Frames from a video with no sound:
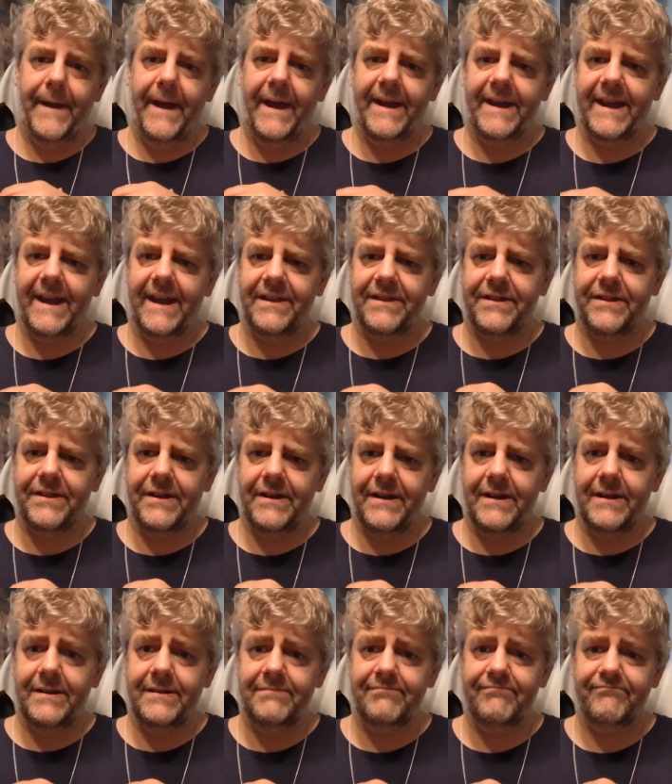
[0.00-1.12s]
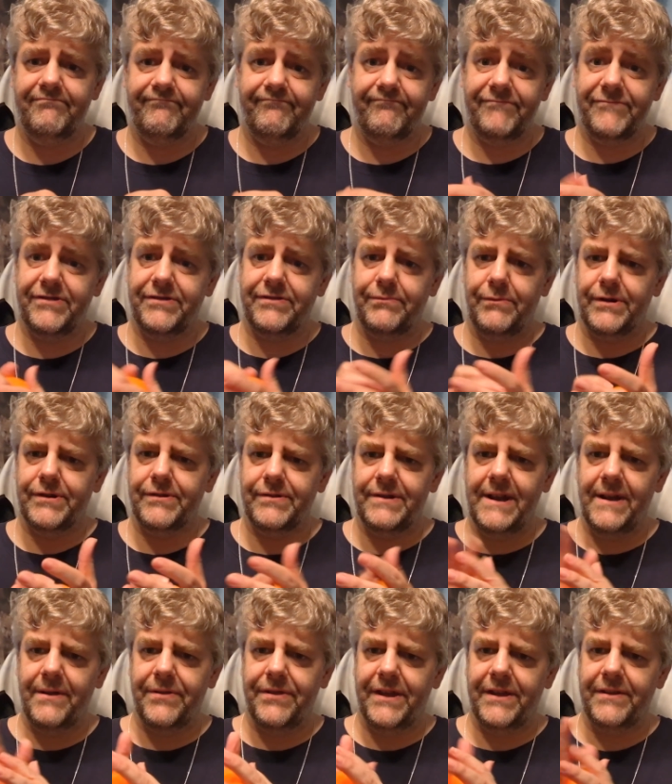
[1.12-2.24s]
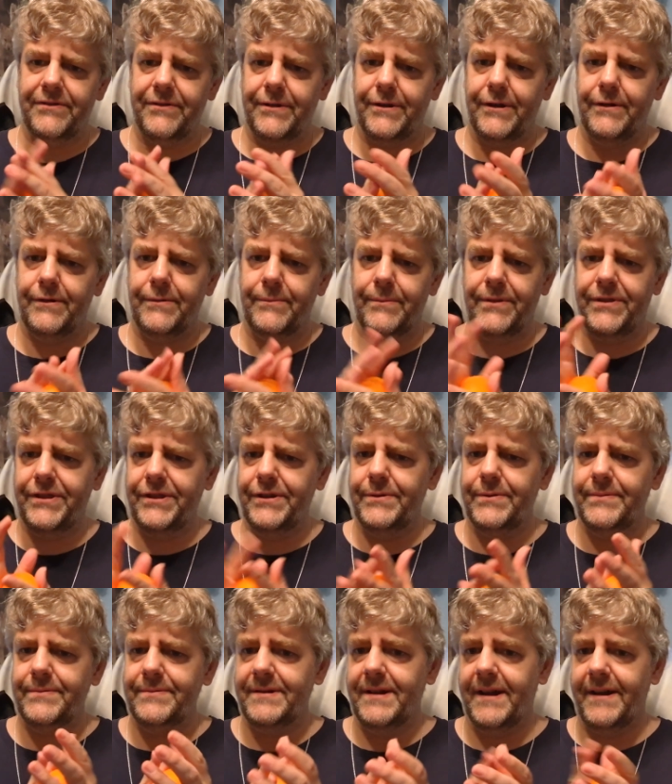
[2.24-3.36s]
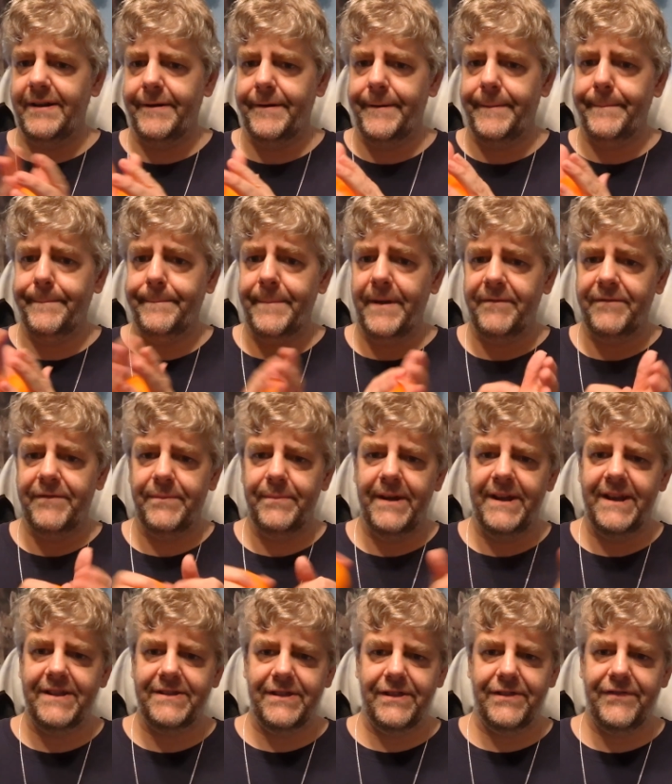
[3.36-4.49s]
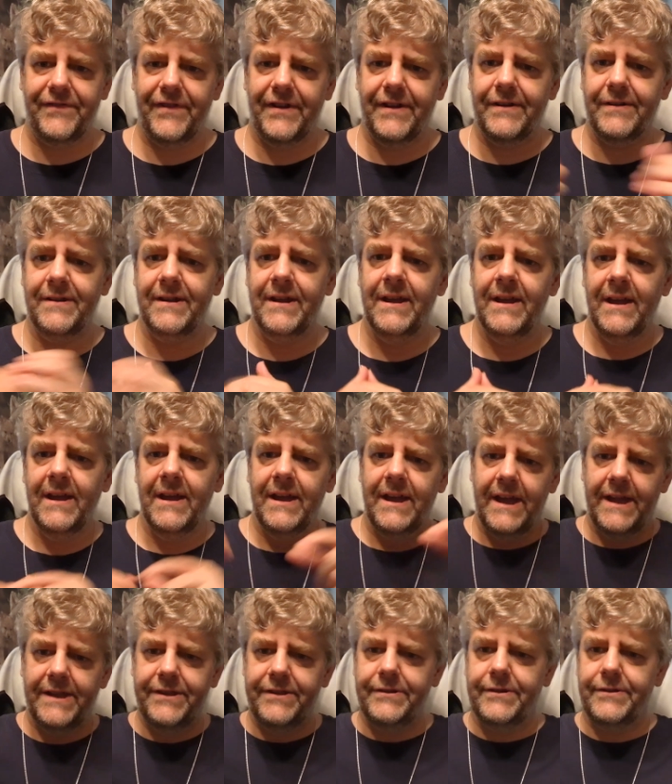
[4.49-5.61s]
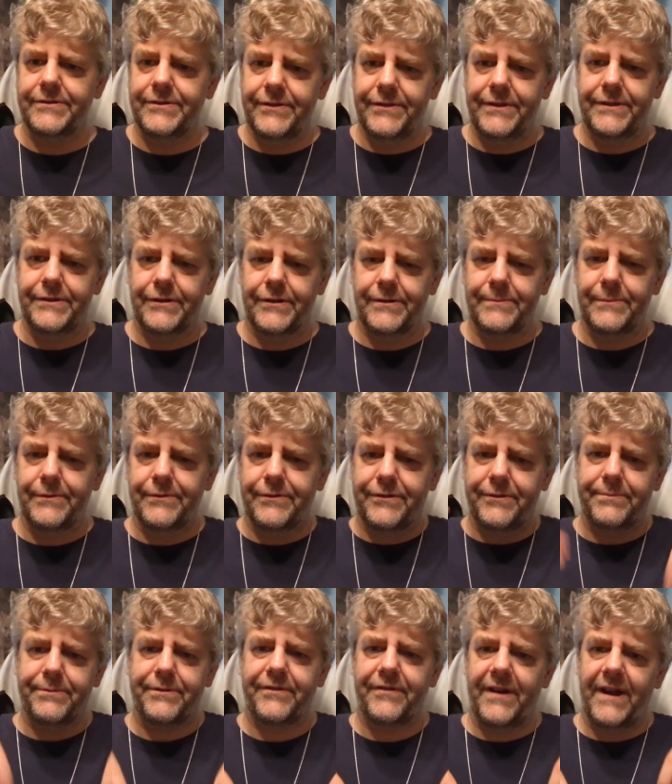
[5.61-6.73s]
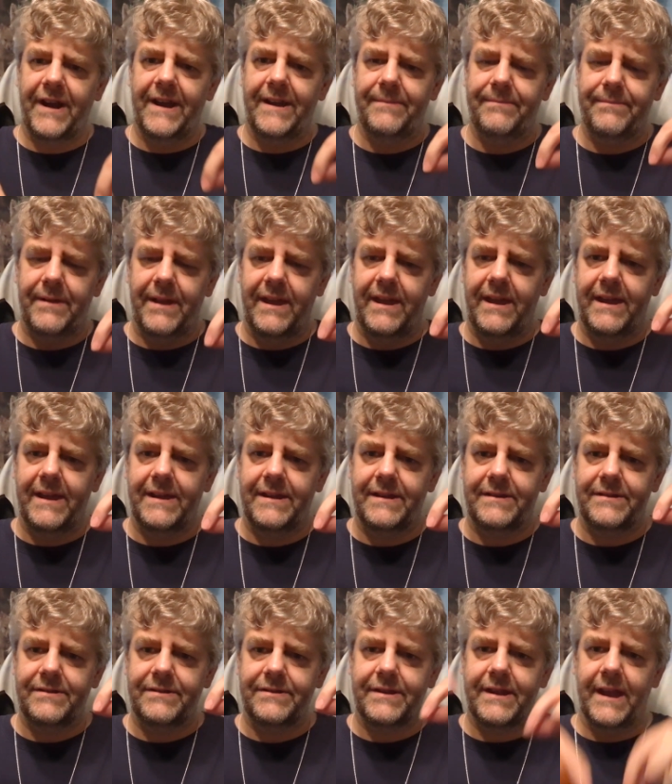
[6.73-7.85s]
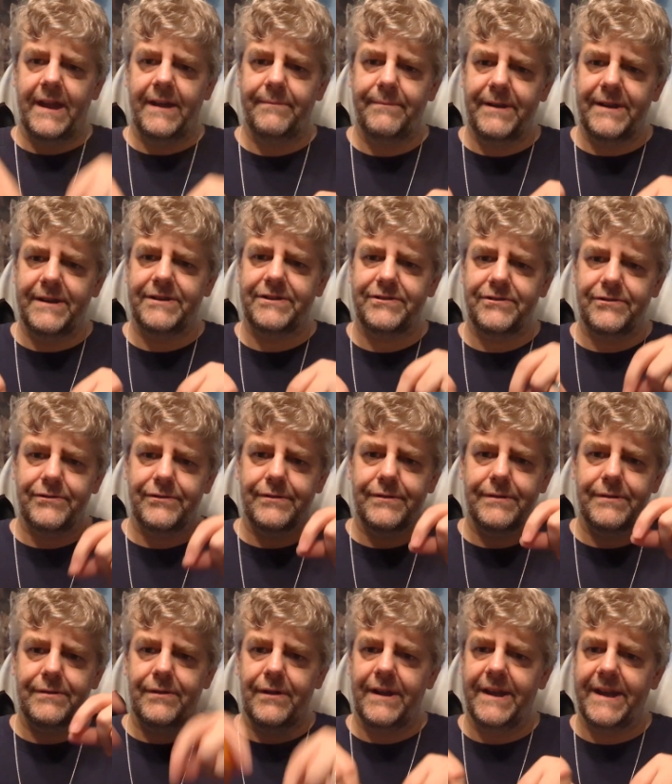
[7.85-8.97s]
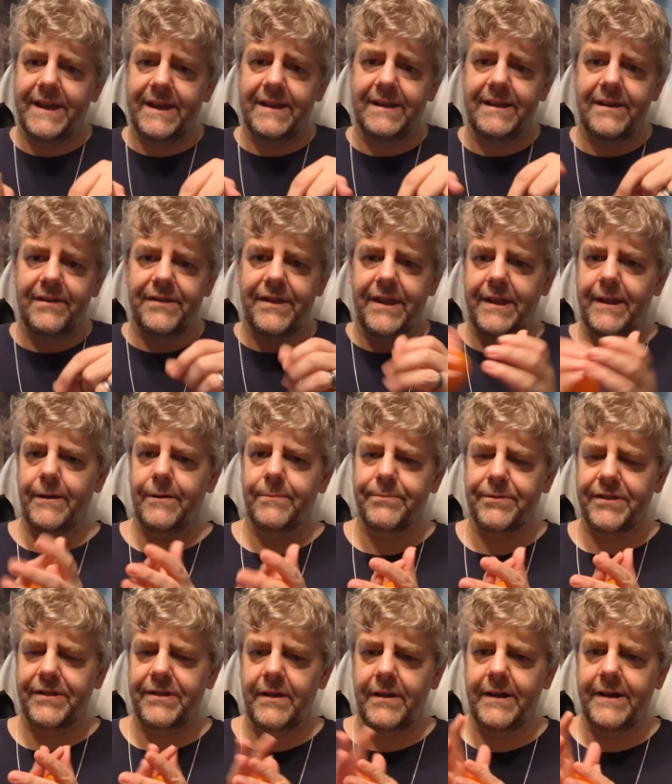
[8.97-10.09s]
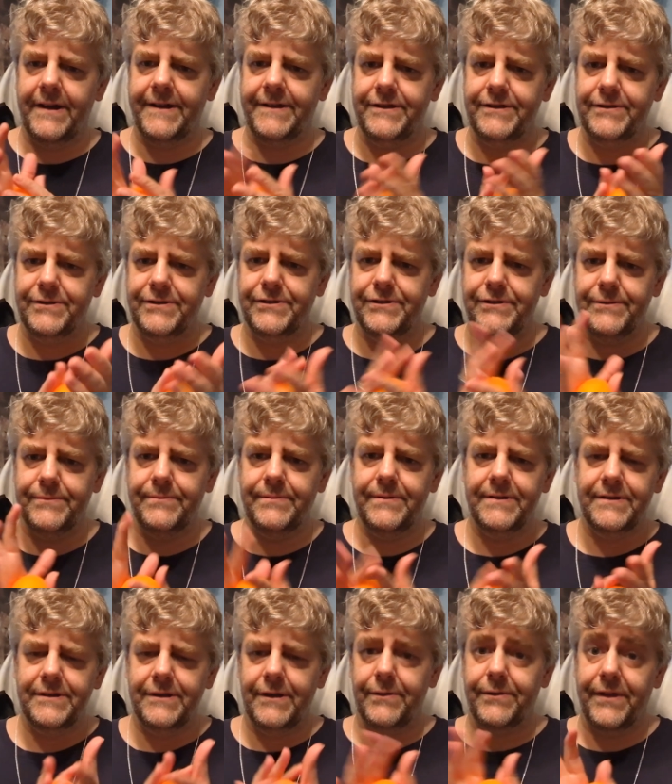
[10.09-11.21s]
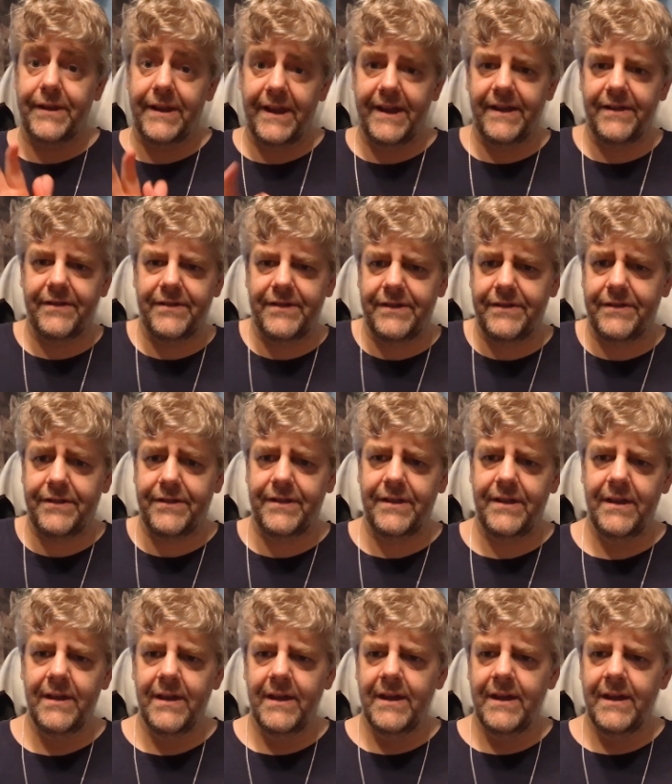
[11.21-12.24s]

I guess uh, just wondering how things are going with you. Um, if you made it this far. And, you know, do the normal subscribe and comment or like because it helps uh, YouTube know that I exist.